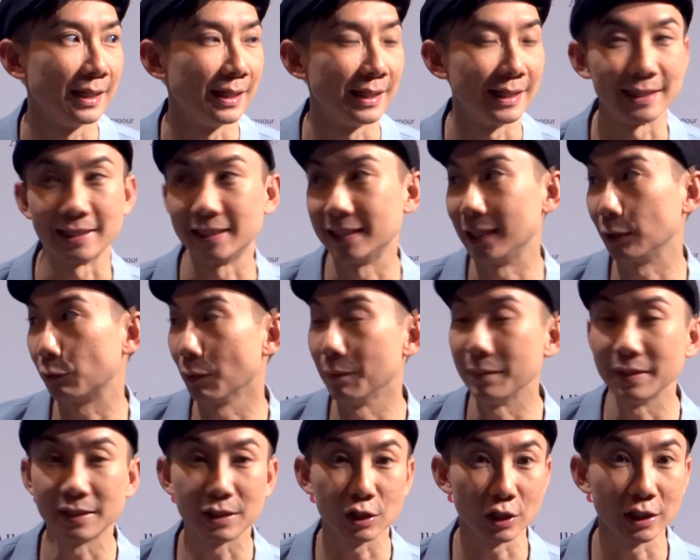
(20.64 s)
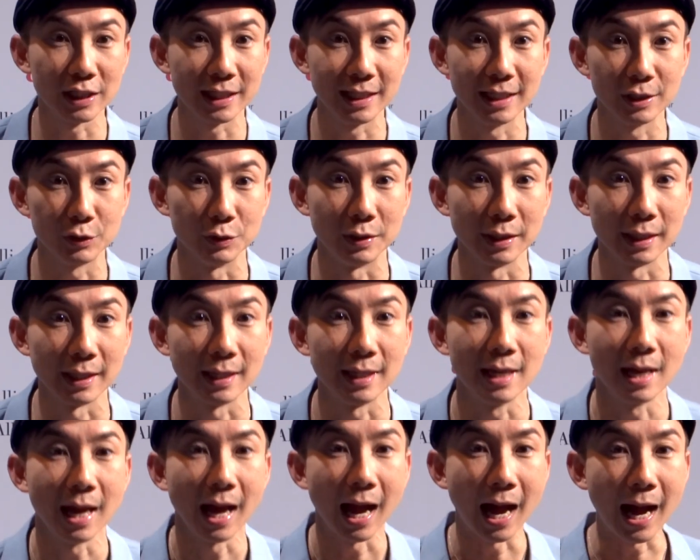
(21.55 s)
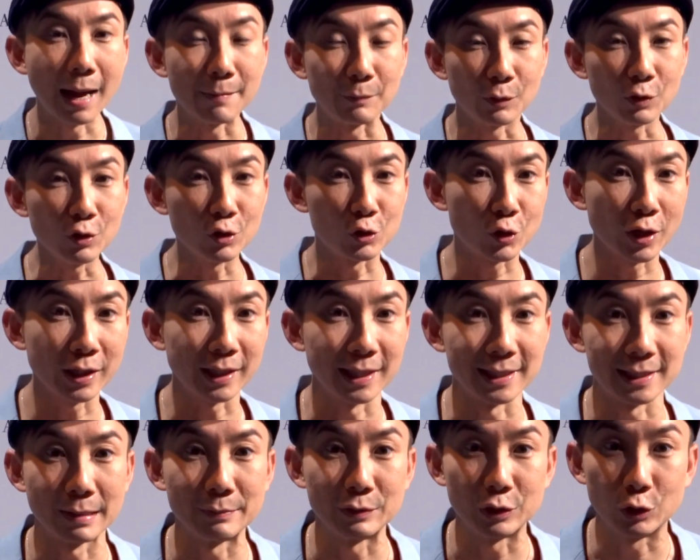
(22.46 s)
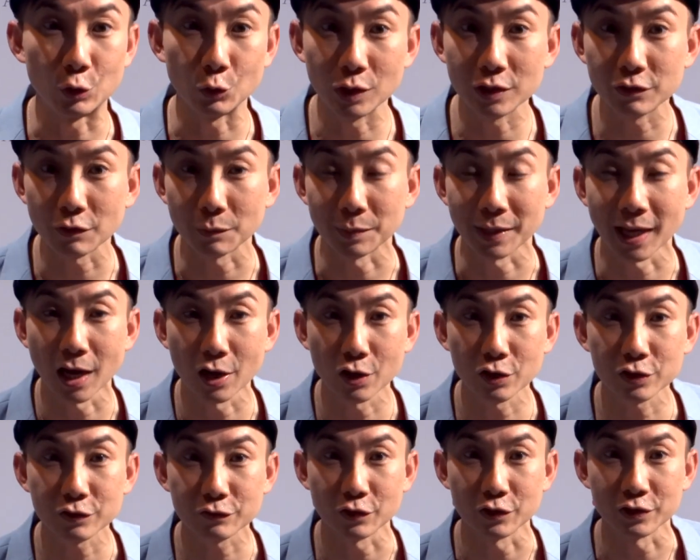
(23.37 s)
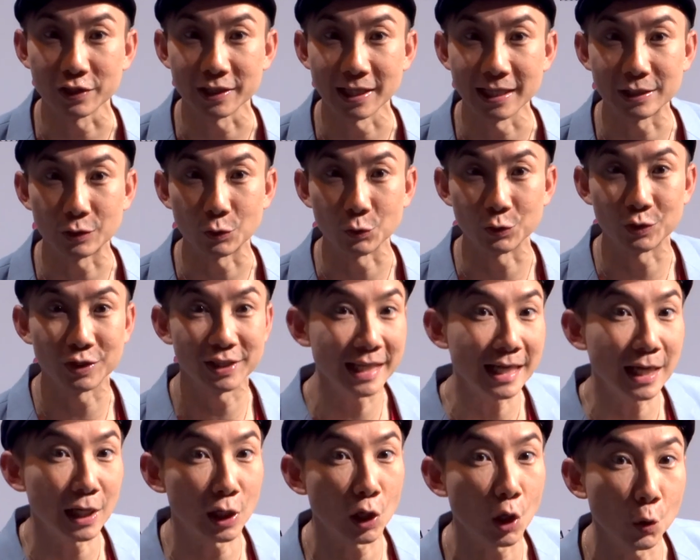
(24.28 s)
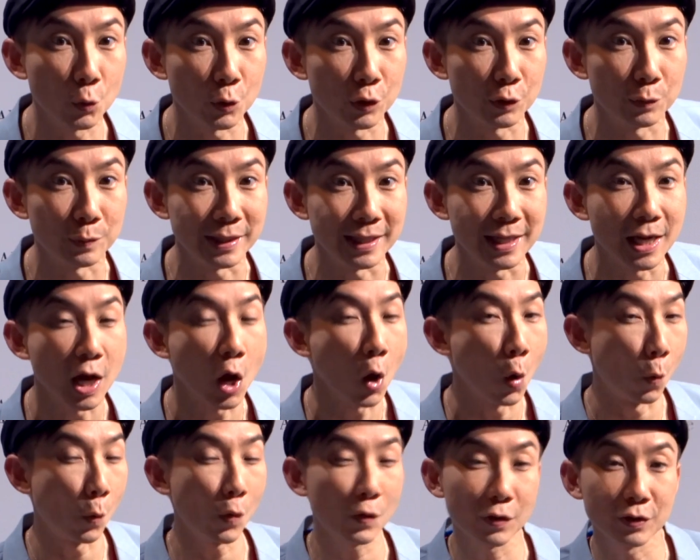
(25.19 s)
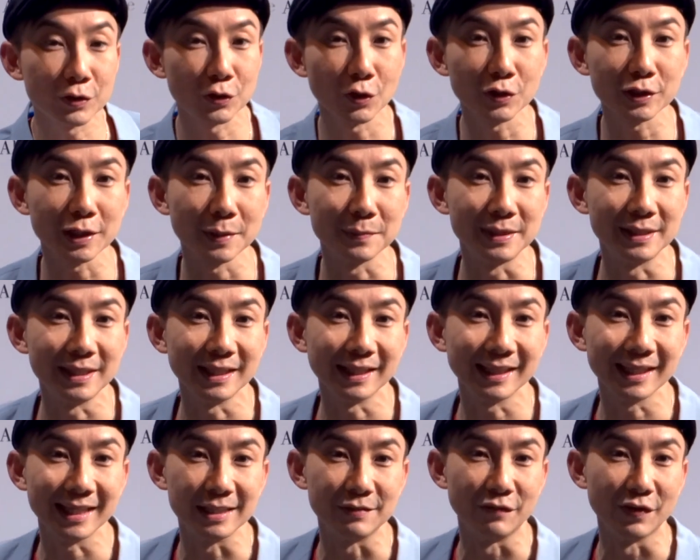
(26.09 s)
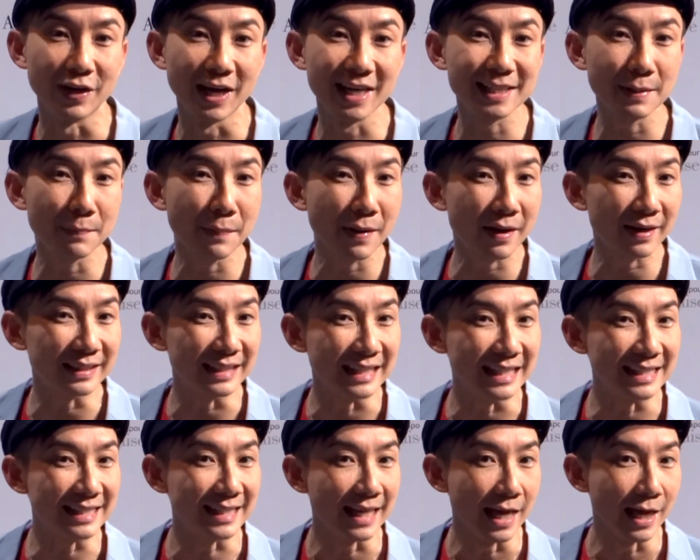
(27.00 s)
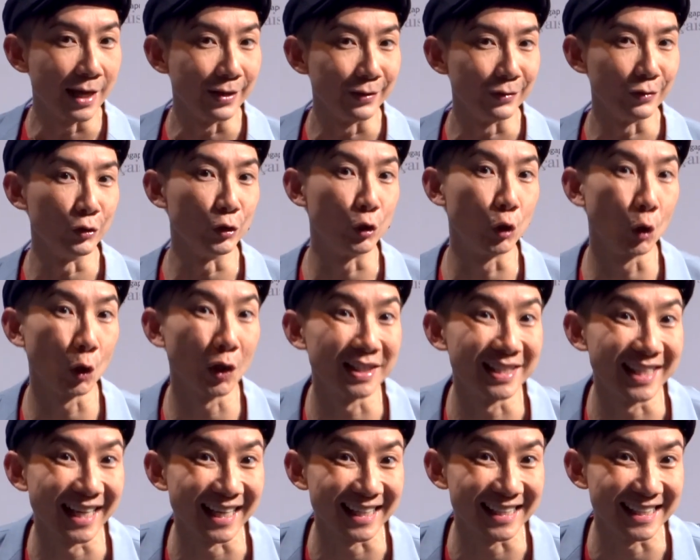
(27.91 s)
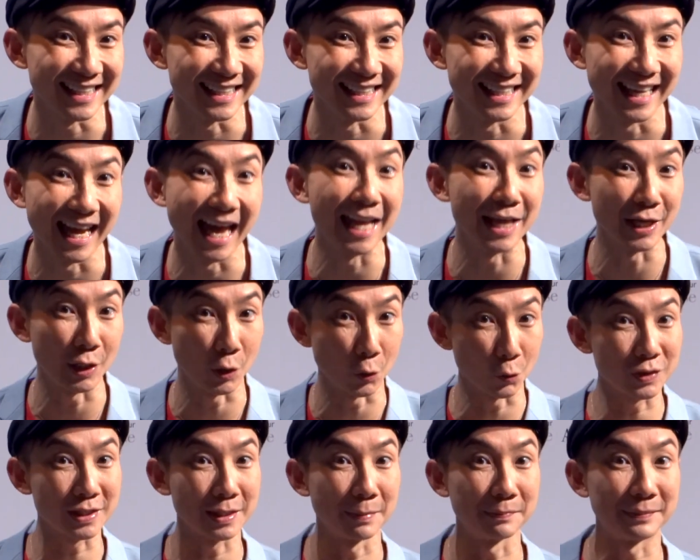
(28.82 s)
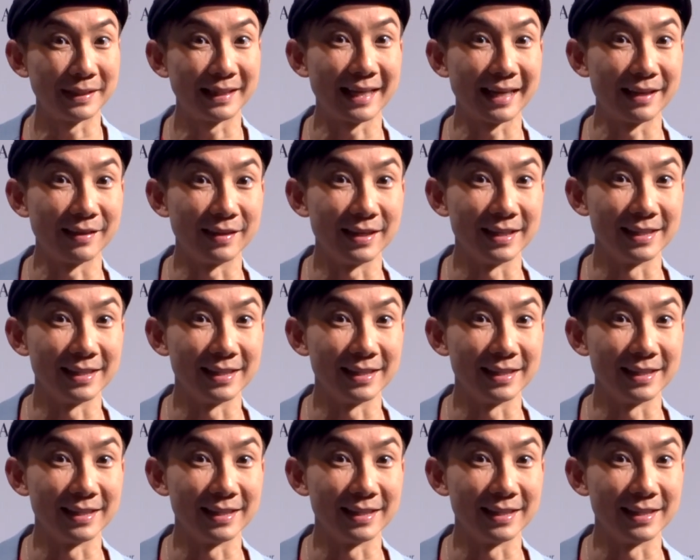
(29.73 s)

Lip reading: secret mission here today. I'm going to try and get some students from the Alliance Française to sing along with me. One of the songs I'm singing is Vanessa Paradis' Jo Le Taxi, and it goes something like